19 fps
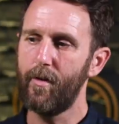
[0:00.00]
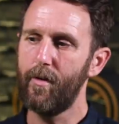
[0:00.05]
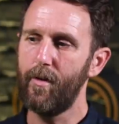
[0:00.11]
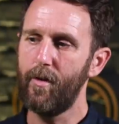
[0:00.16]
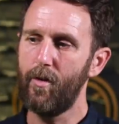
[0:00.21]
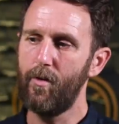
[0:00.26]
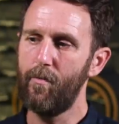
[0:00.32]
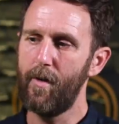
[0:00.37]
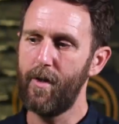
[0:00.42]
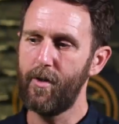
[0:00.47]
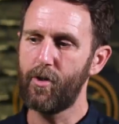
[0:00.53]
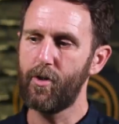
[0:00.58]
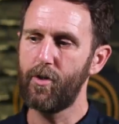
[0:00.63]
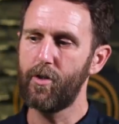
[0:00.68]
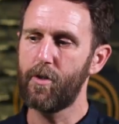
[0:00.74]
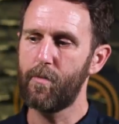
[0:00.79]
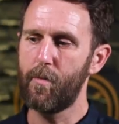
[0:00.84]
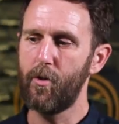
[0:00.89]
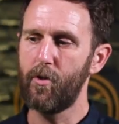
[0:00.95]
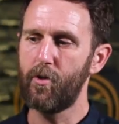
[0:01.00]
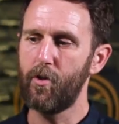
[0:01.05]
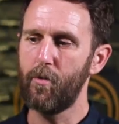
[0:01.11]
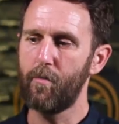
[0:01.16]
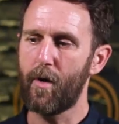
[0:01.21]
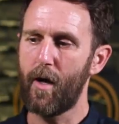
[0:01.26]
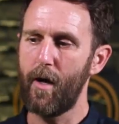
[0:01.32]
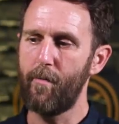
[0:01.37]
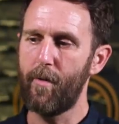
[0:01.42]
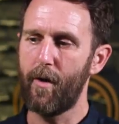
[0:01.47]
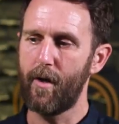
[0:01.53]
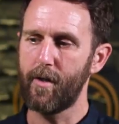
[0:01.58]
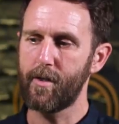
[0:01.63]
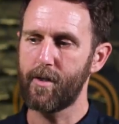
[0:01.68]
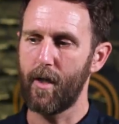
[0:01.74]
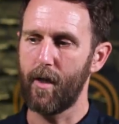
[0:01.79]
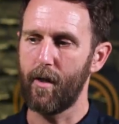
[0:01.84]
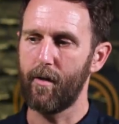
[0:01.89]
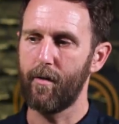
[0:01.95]
you mentioned spiritual
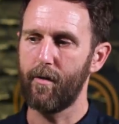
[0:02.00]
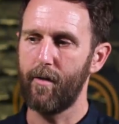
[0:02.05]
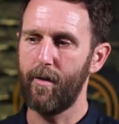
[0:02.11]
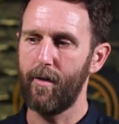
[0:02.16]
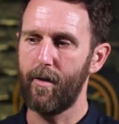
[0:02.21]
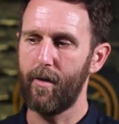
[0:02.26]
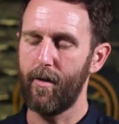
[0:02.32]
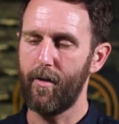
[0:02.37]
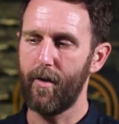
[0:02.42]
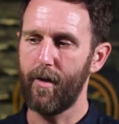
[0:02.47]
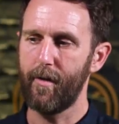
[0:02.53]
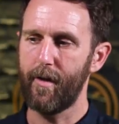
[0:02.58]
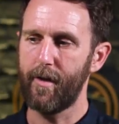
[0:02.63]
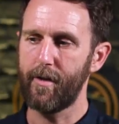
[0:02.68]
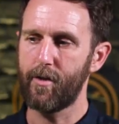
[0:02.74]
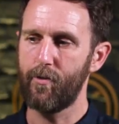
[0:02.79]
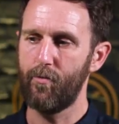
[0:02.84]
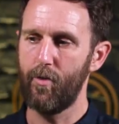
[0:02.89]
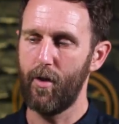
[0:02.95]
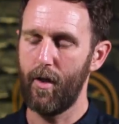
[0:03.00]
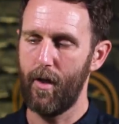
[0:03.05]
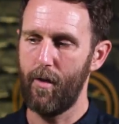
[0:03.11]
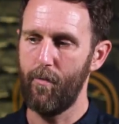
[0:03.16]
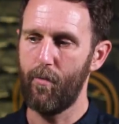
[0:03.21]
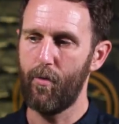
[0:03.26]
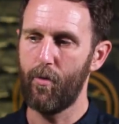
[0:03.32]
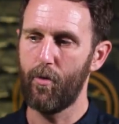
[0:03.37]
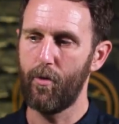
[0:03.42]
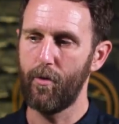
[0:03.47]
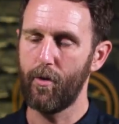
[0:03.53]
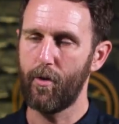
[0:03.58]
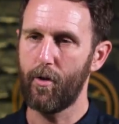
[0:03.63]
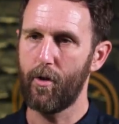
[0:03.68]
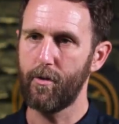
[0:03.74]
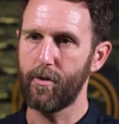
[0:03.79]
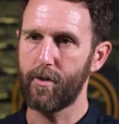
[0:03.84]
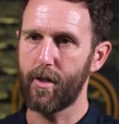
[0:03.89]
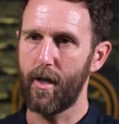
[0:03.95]
bypassing, and I think that's a really important
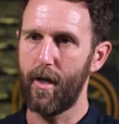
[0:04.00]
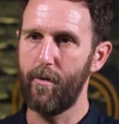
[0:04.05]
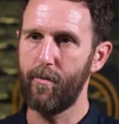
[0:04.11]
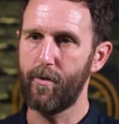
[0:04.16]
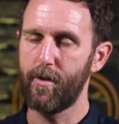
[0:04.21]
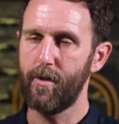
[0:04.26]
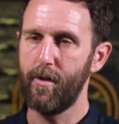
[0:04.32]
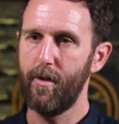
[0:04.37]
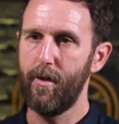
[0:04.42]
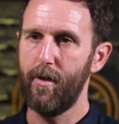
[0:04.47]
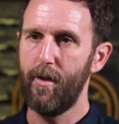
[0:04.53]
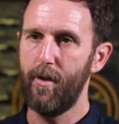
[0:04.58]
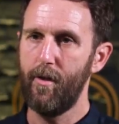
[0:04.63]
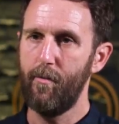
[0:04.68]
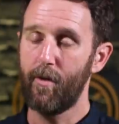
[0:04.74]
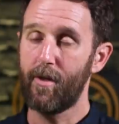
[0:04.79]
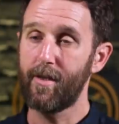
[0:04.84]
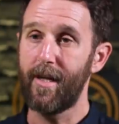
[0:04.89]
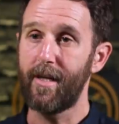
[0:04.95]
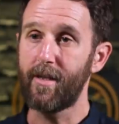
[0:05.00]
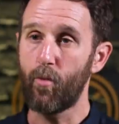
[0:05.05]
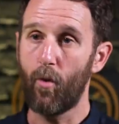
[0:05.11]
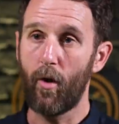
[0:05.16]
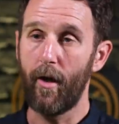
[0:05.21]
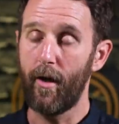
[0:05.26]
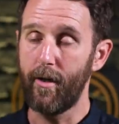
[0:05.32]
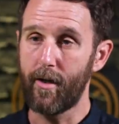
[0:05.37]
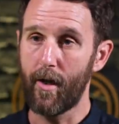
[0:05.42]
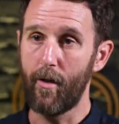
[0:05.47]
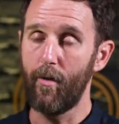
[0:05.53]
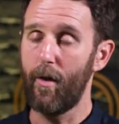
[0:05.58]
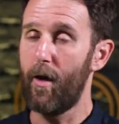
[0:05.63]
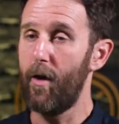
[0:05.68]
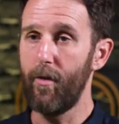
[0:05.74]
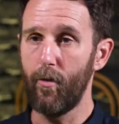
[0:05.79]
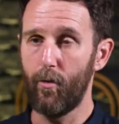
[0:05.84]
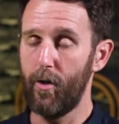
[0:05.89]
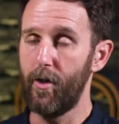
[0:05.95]
concept because that's why I don't
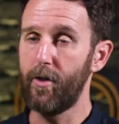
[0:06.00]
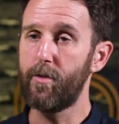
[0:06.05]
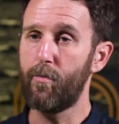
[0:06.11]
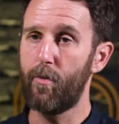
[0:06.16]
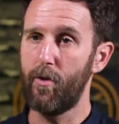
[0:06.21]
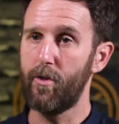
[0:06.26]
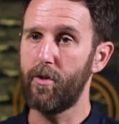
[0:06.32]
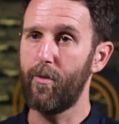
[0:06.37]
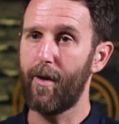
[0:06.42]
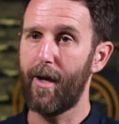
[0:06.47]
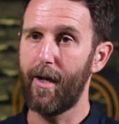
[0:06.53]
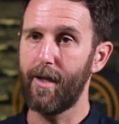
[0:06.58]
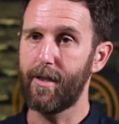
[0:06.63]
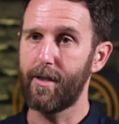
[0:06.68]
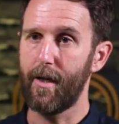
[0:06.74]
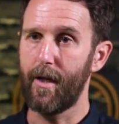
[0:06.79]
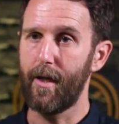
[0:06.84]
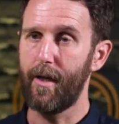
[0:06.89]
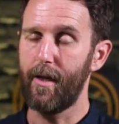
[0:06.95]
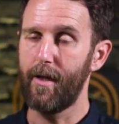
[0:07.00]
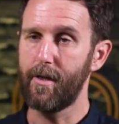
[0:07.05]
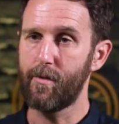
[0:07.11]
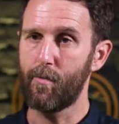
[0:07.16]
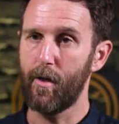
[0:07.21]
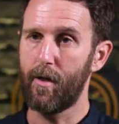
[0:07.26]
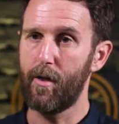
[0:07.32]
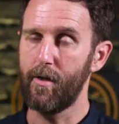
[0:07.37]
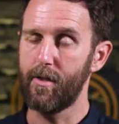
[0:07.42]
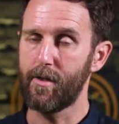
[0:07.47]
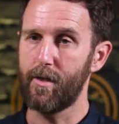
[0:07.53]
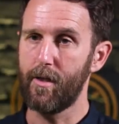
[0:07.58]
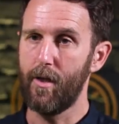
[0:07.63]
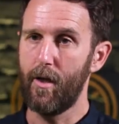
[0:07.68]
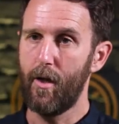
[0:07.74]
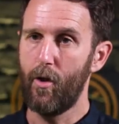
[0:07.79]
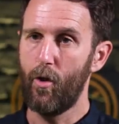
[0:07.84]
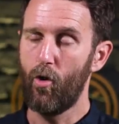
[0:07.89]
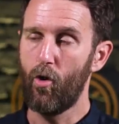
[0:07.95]
like the word spirituality, is because
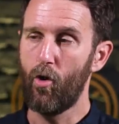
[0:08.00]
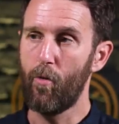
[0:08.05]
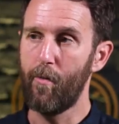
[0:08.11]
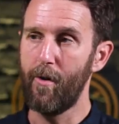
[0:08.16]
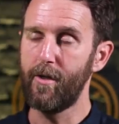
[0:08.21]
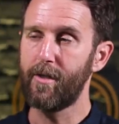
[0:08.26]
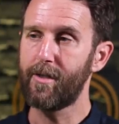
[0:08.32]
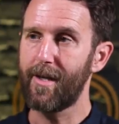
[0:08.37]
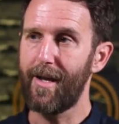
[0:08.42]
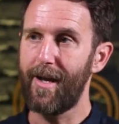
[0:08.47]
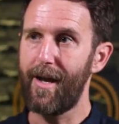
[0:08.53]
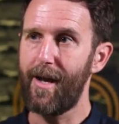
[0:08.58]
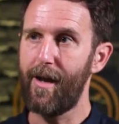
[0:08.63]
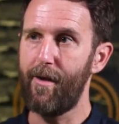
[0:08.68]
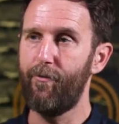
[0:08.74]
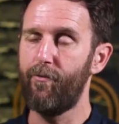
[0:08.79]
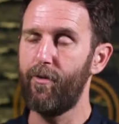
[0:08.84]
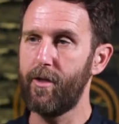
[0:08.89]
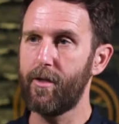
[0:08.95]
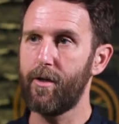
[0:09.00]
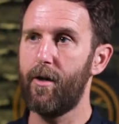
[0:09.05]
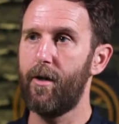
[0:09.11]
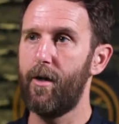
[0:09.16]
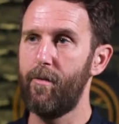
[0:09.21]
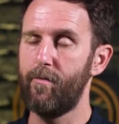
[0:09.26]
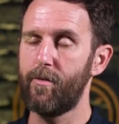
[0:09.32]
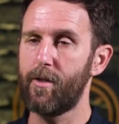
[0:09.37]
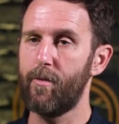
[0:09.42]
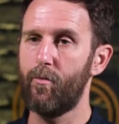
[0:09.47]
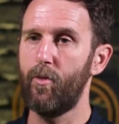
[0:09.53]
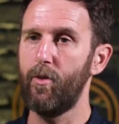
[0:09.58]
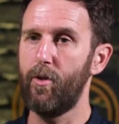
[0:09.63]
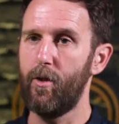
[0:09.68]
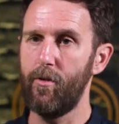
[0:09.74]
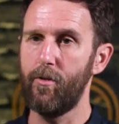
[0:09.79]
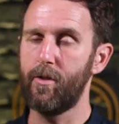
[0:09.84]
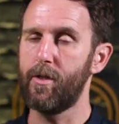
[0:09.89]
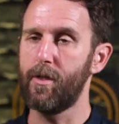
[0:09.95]
almost every time someone
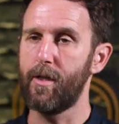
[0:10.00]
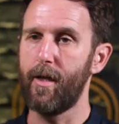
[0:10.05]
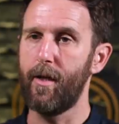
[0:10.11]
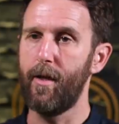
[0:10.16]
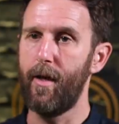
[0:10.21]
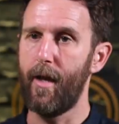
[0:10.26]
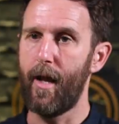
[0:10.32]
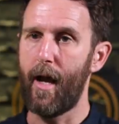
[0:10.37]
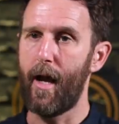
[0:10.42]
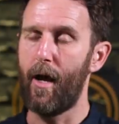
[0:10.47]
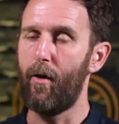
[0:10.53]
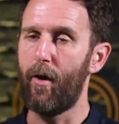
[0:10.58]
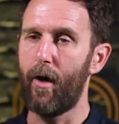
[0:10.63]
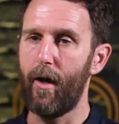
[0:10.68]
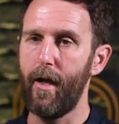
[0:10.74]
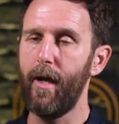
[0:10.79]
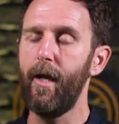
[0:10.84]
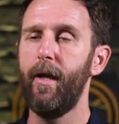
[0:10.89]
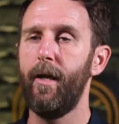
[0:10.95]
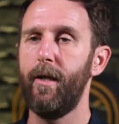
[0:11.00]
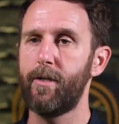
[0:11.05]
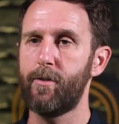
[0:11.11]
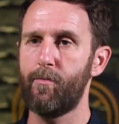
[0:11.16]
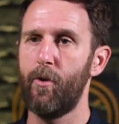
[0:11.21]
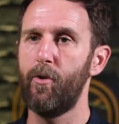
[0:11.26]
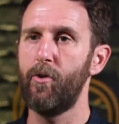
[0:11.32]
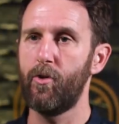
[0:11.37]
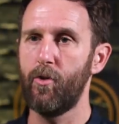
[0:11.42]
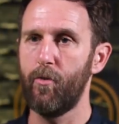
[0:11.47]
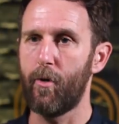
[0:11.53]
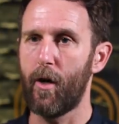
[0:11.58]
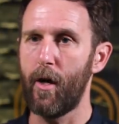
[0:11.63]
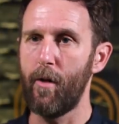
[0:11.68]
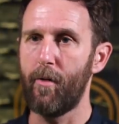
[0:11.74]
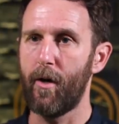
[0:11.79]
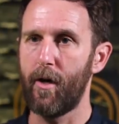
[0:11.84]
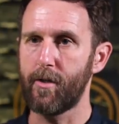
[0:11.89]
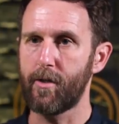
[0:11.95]
uses it now, I hear spiritual
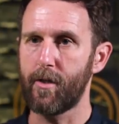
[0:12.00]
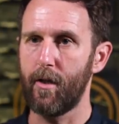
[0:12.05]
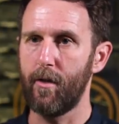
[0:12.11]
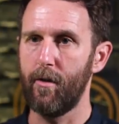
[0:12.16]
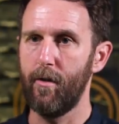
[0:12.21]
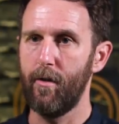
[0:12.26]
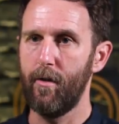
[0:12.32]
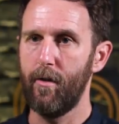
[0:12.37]
bypassing.